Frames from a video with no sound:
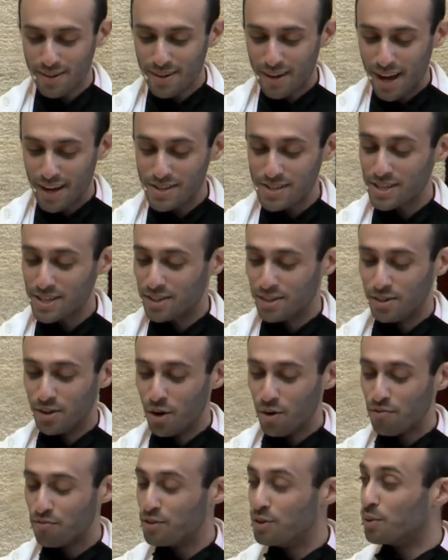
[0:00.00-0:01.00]
I sit in no
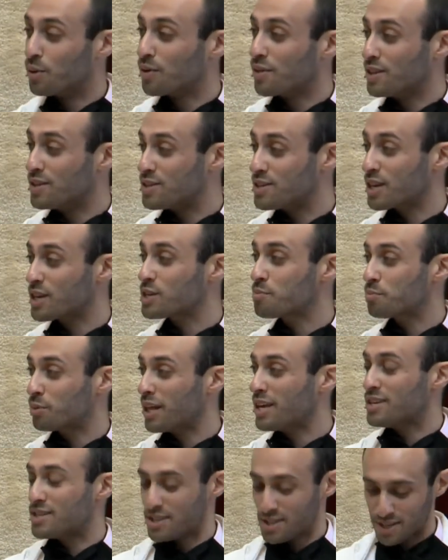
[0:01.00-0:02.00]
fewer than 6
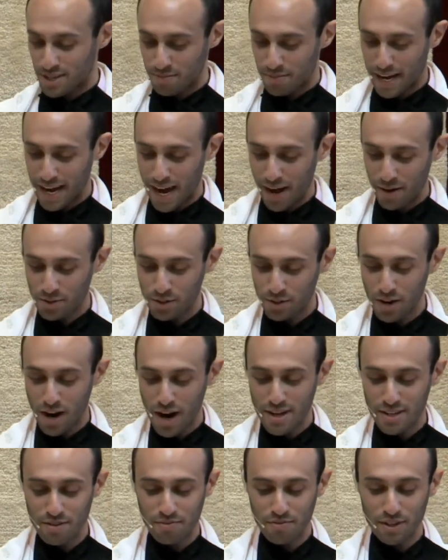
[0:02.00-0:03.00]
places in my house
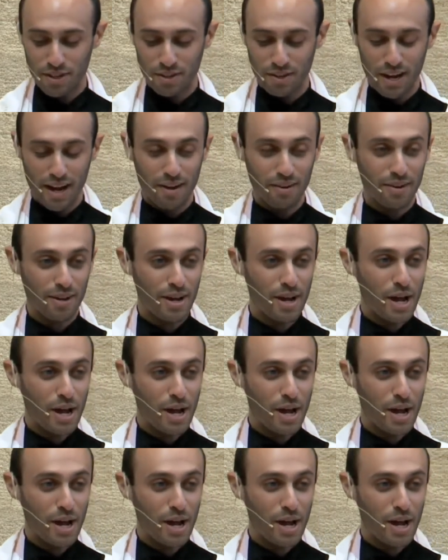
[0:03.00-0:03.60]
trying to figure out